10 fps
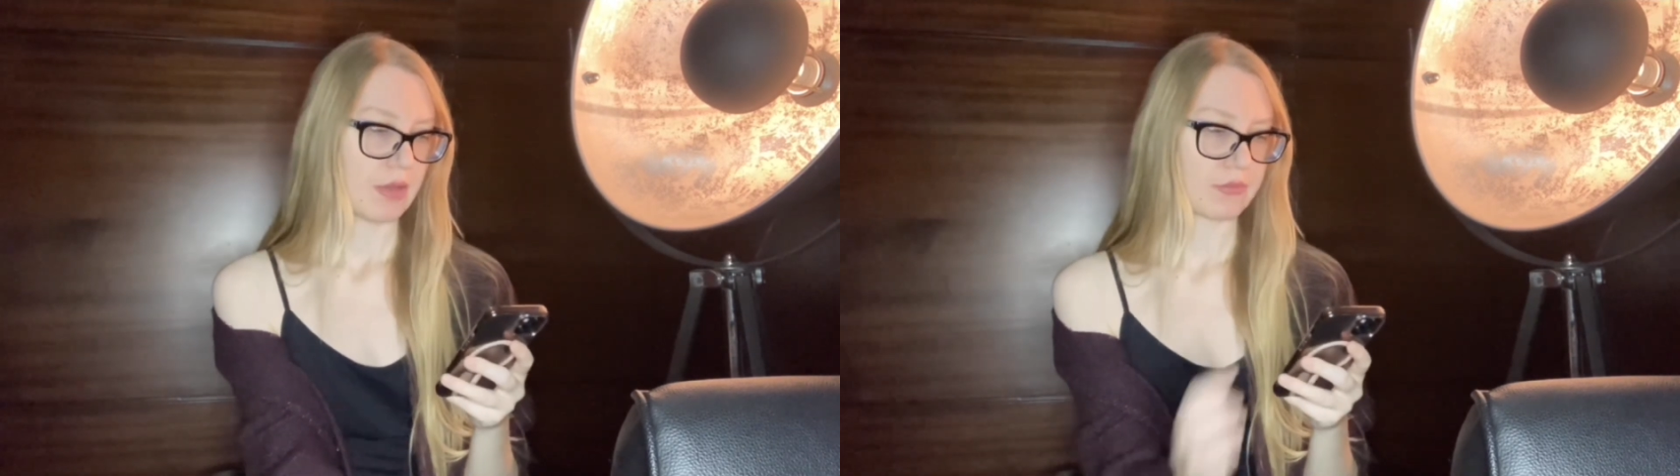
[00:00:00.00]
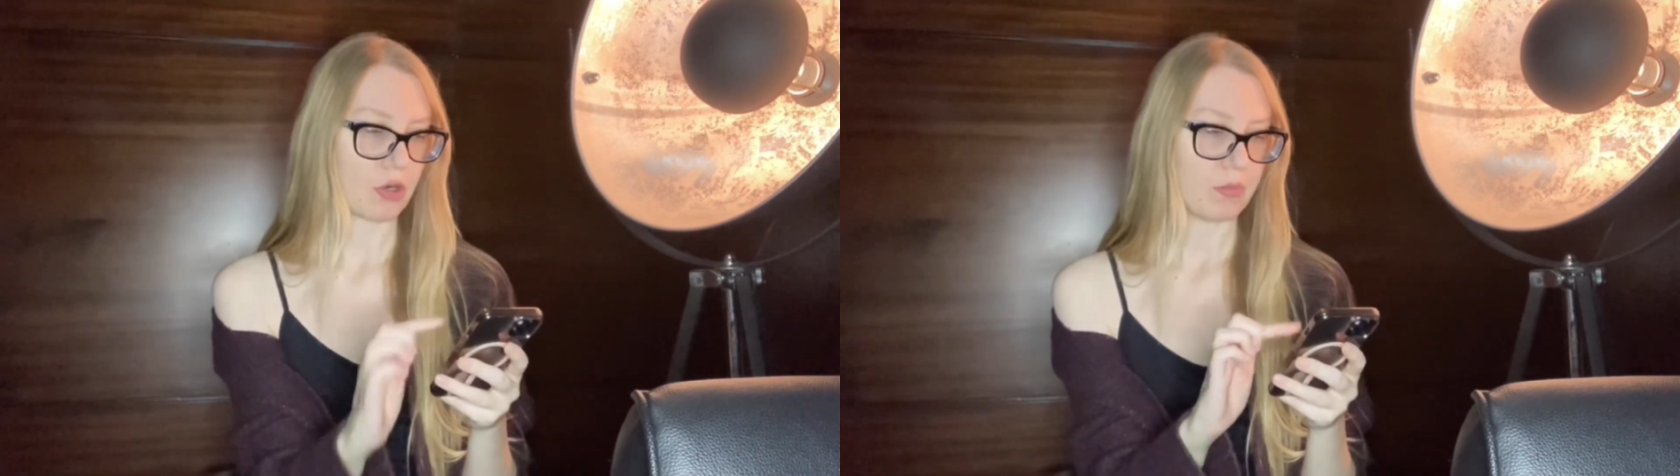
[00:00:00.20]

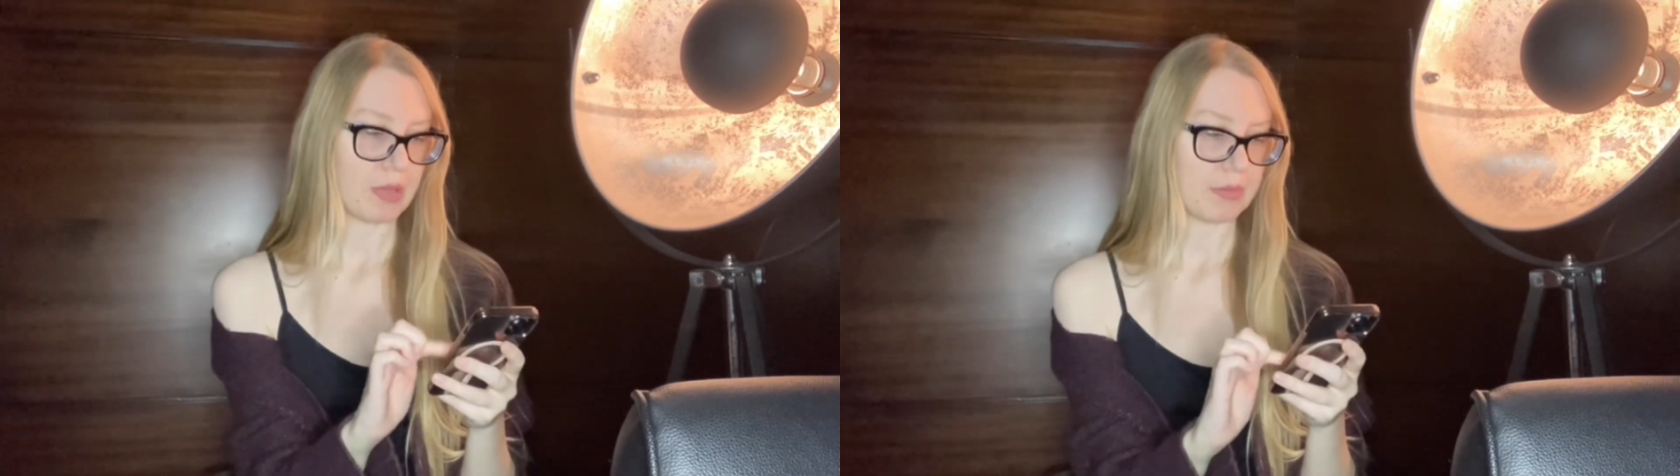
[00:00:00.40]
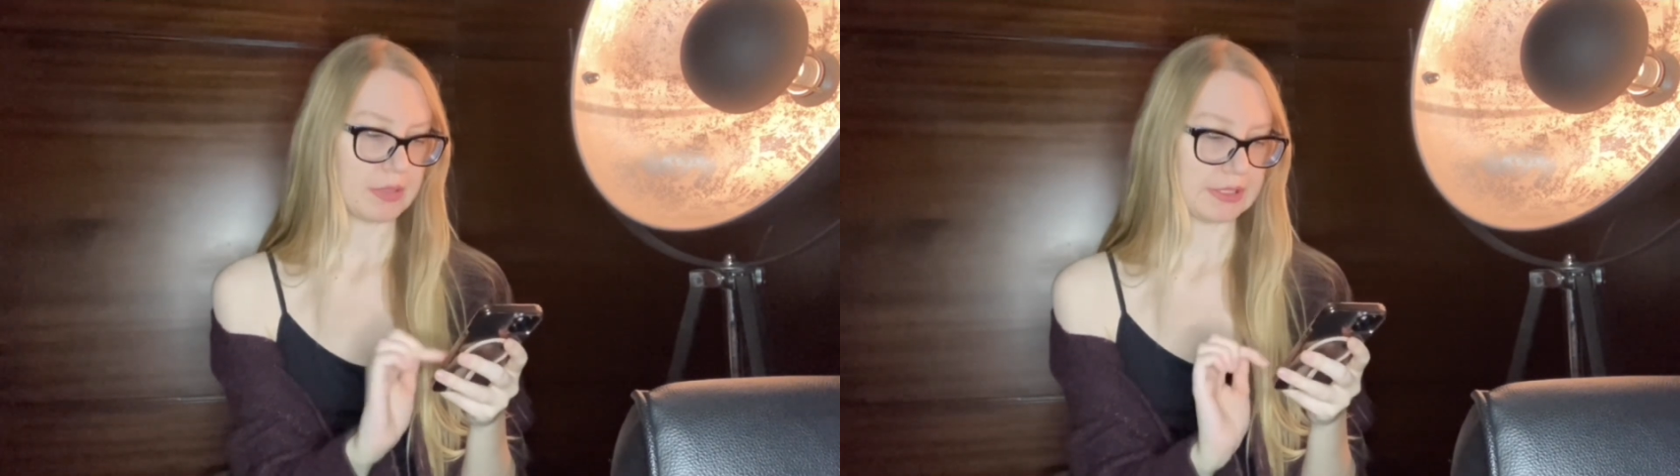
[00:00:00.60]
from
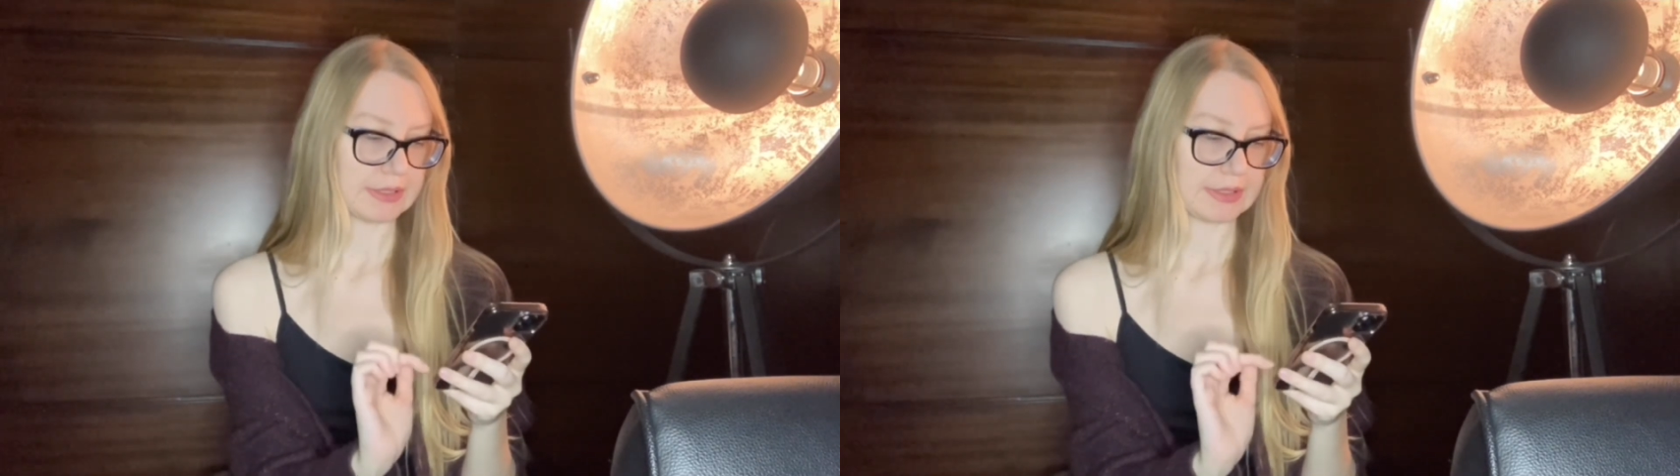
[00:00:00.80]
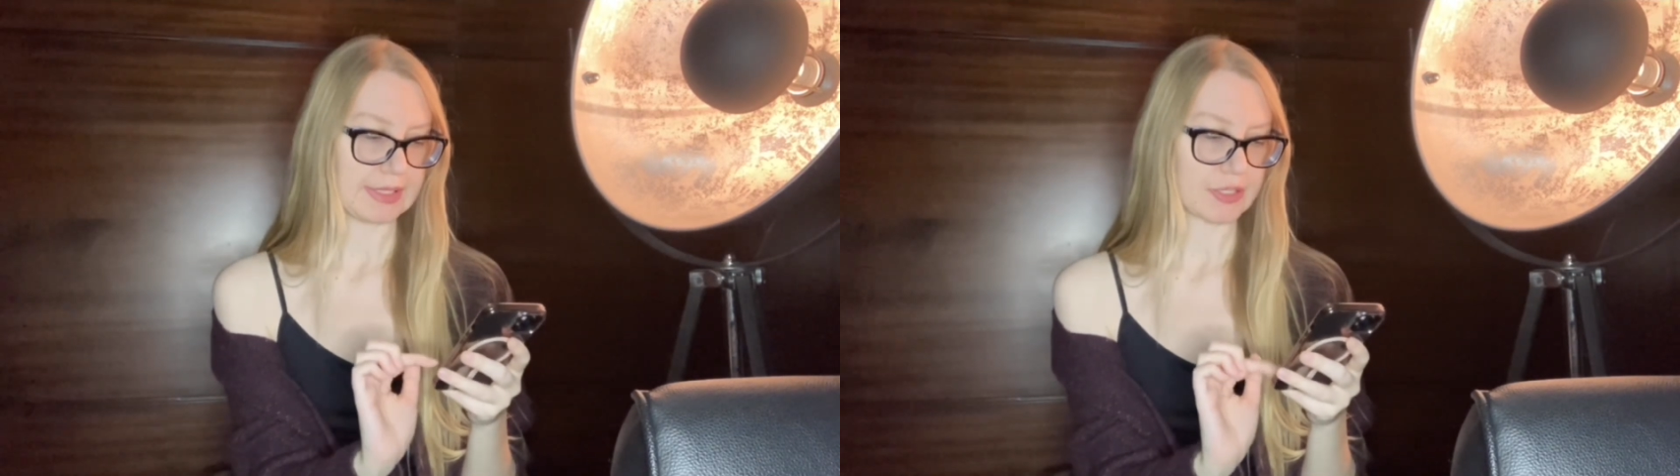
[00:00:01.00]
Babylon
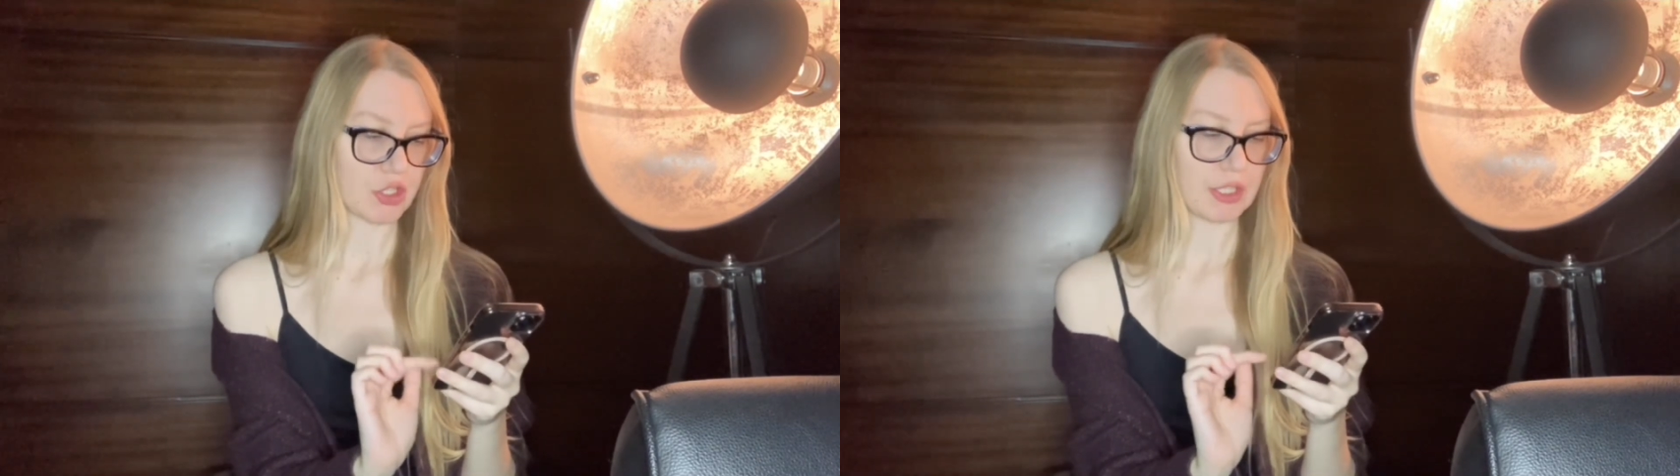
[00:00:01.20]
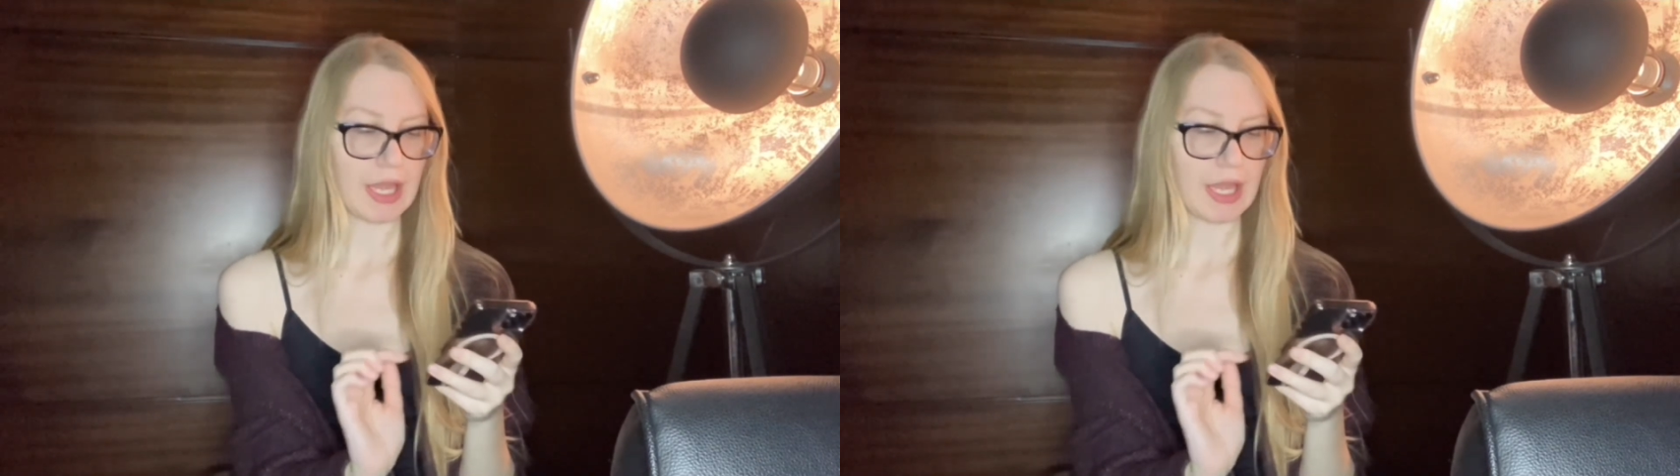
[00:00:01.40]
collection.